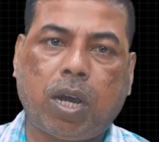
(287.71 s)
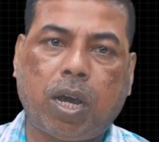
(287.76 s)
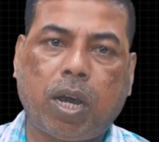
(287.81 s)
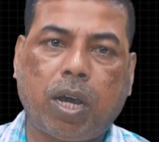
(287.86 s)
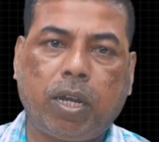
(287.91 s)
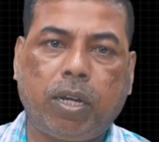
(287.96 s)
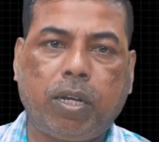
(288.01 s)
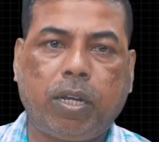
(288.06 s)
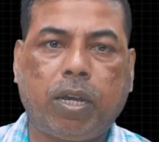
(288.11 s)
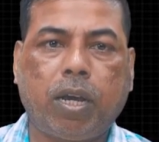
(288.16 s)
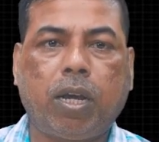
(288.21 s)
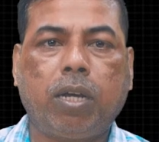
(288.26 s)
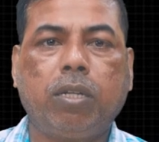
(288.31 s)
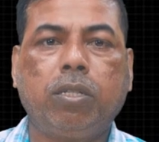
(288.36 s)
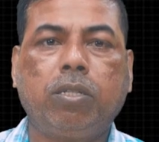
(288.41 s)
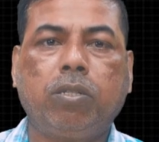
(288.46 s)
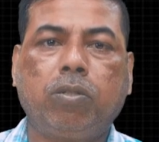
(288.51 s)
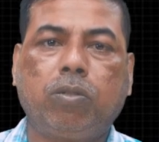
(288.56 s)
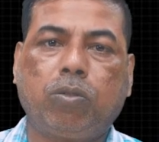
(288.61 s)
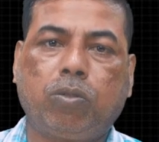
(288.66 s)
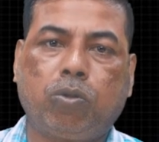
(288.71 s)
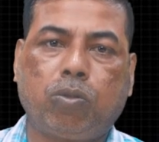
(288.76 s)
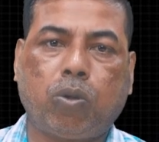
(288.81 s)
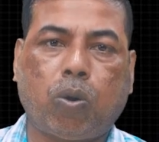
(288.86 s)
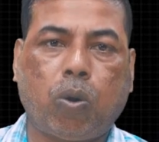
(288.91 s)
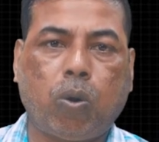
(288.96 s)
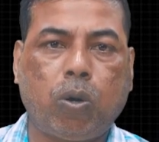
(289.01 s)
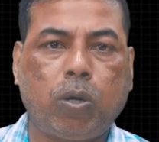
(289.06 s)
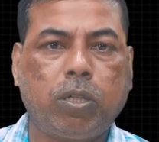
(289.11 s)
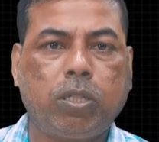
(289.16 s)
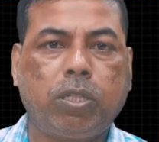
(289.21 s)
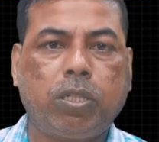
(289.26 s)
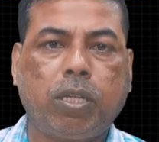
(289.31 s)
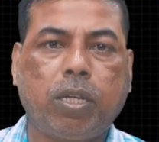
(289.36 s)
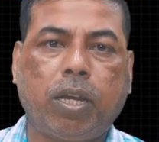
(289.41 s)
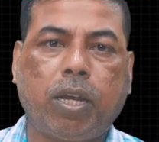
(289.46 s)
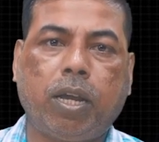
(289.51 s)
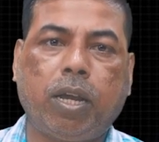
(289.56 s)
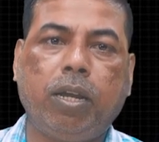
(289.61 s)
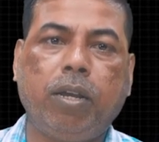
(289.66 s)
ideas, thoughts
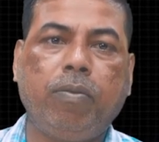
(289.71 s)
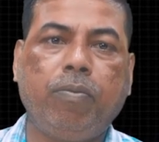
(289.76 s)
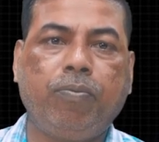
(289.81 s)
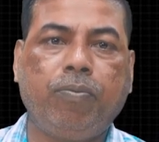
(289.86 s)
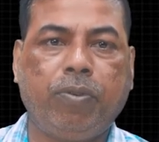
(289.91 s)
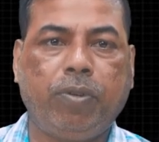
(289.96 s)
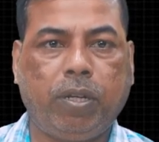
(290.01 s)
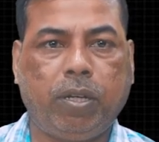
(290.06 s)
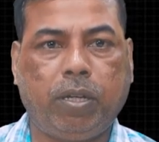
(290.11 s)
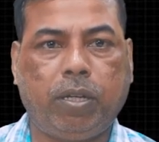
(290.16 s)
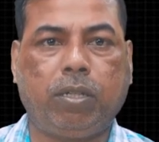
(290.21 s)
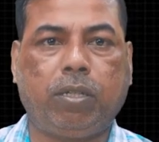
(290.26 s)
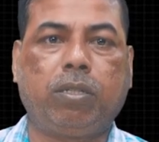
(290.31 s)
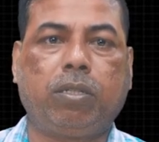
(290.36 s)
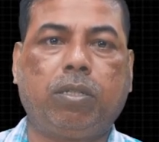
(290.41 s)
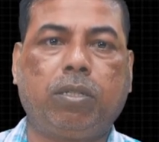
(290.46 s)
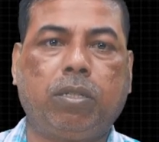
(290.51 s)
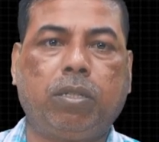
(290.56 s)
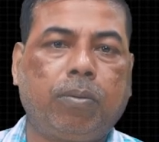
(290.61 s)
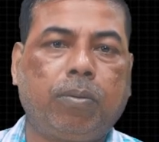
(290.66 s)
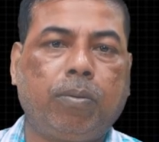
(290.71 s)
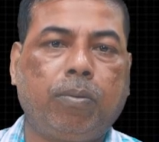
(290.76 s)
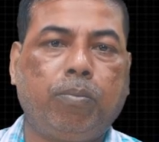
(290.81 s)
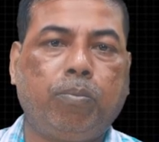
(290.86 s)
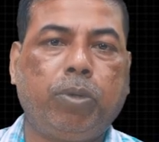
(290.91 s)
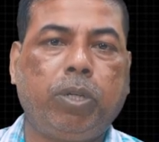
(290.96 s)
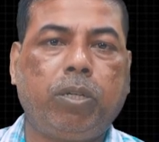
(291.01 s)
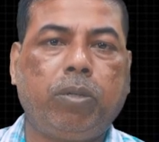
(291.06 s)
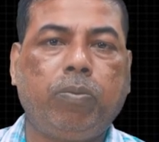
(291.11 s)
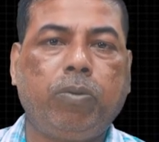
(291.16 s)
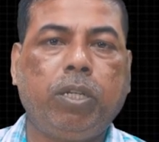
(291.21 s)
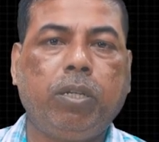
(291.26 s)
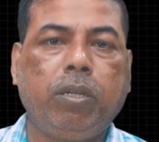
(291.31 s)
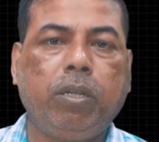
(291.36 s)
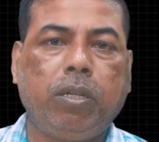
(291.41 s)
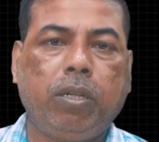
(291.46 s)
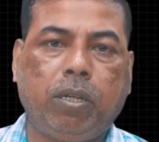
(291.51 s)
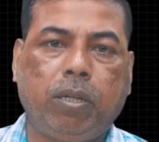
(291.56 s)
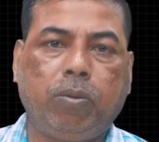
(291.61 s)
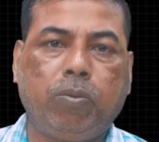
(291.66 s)
and feelings
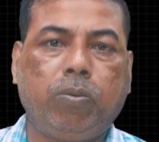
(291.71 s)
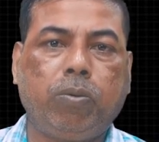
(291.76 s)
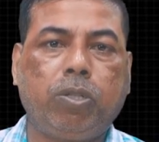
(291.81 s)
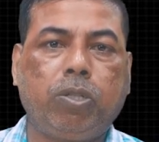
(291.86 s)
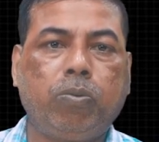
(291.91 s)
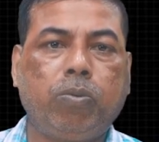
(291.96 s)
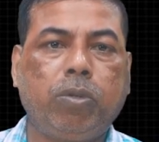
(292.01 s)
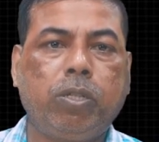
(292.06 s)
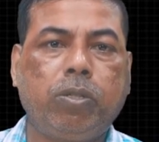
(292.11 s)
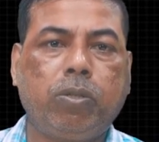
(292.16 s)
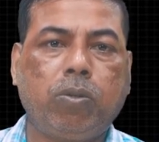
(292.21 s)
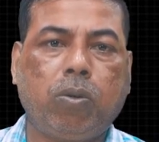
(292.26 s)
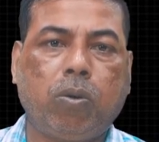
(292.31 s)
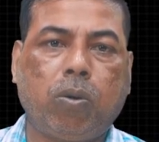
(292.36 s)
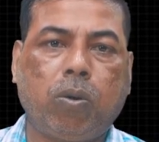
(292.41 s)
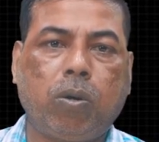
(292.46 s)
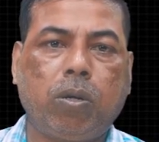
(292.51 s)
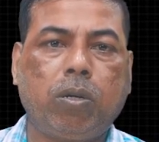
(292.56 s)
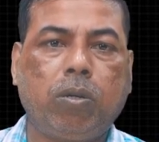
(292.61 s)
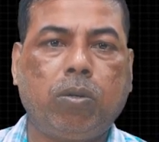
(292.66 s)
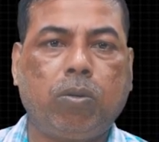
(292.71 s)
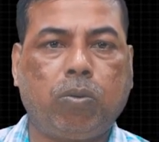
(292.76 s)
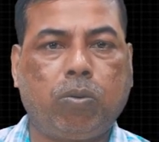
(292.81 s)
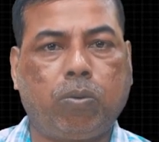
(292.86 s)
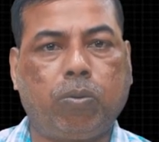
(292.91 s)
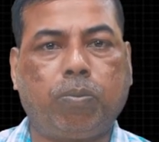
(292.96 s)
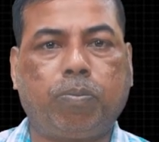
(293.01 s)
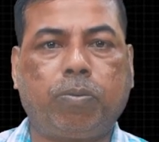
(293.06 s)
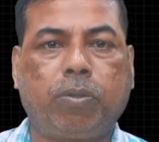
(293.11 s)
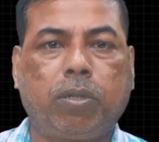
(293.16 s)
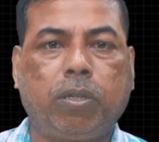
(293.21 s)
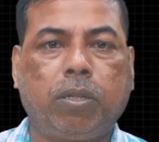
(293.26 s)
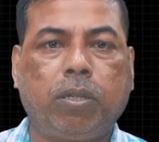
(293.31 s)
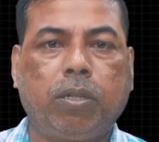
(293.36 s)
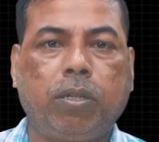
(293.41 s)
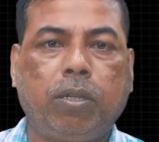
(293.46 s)
between individuals or groups.